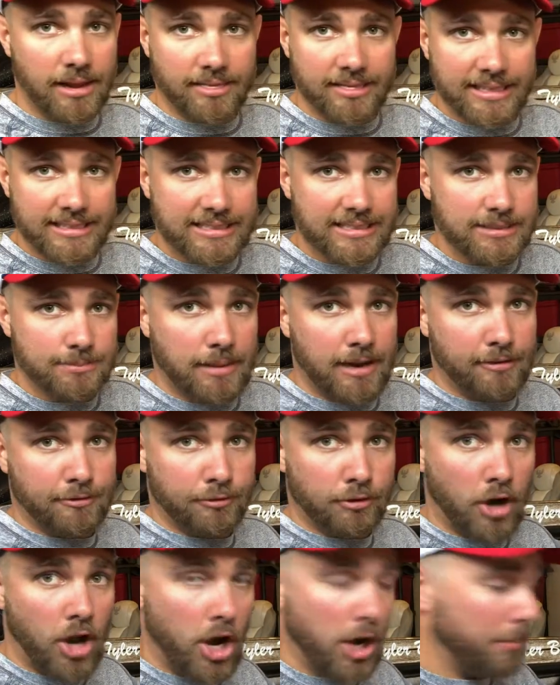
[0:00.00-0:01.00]
This is my
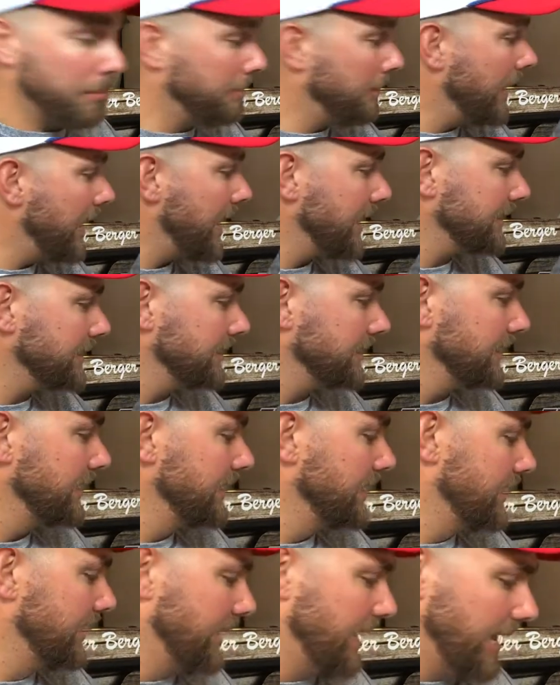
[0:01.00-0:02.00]
frog box,
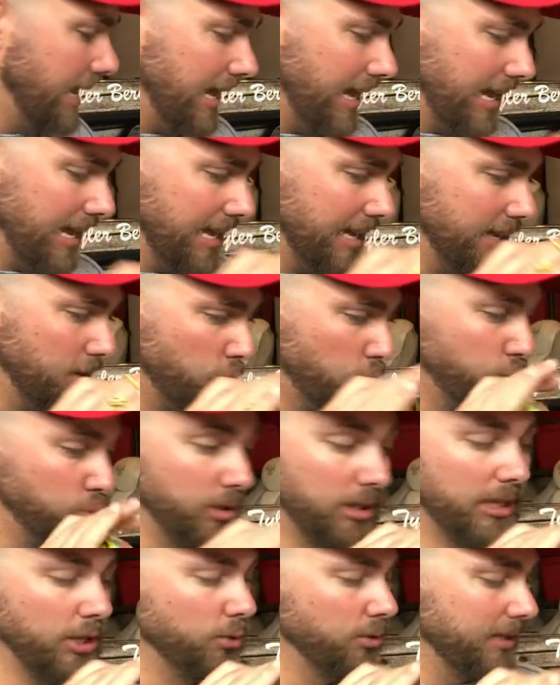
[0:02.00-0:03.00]

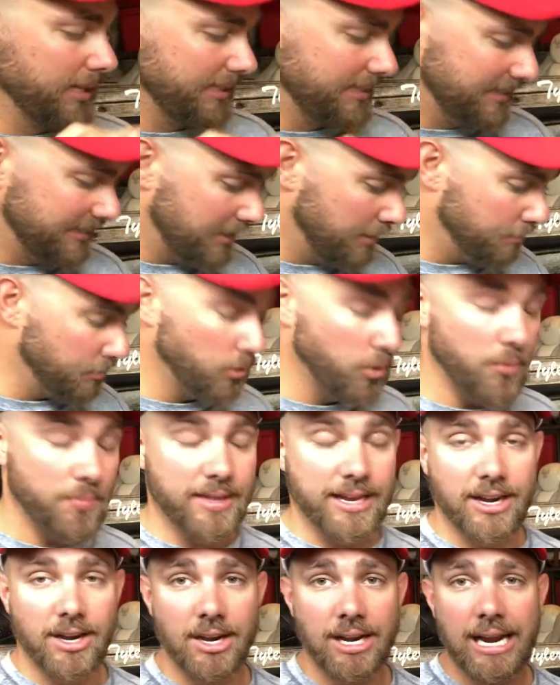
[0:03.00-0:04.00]
really, really simple in
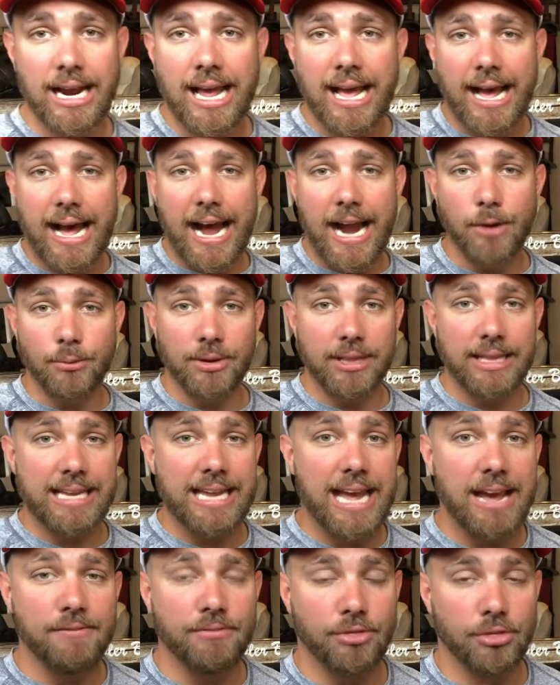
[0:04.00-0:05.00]
here. I really
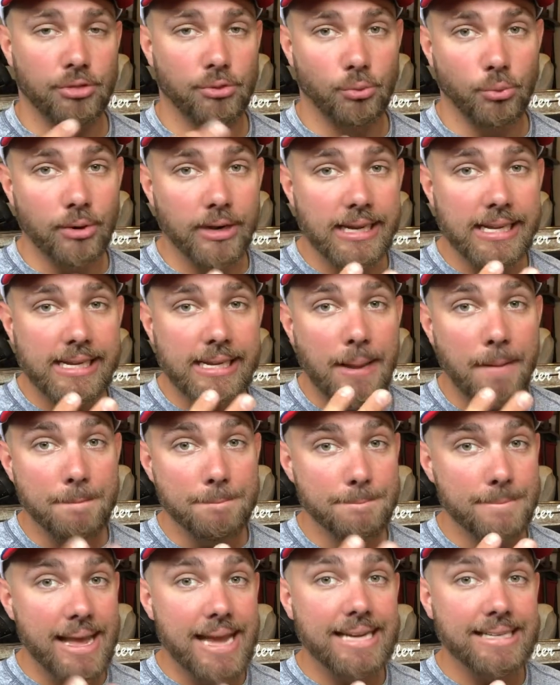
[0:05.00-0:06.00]
have three
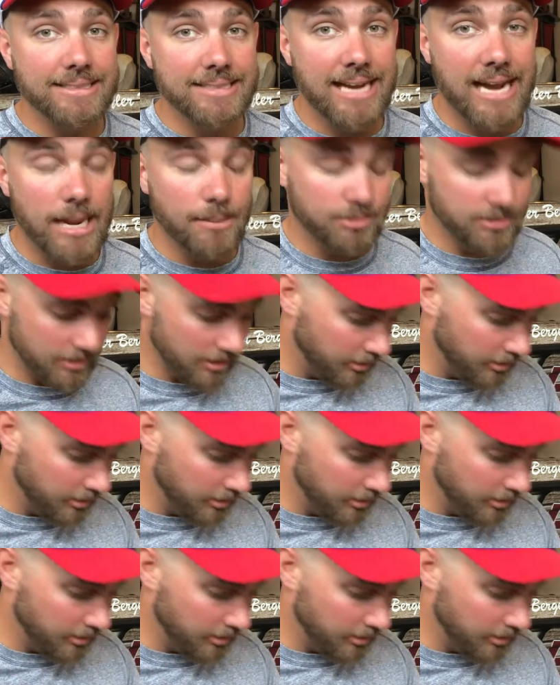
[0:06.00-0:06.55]
main types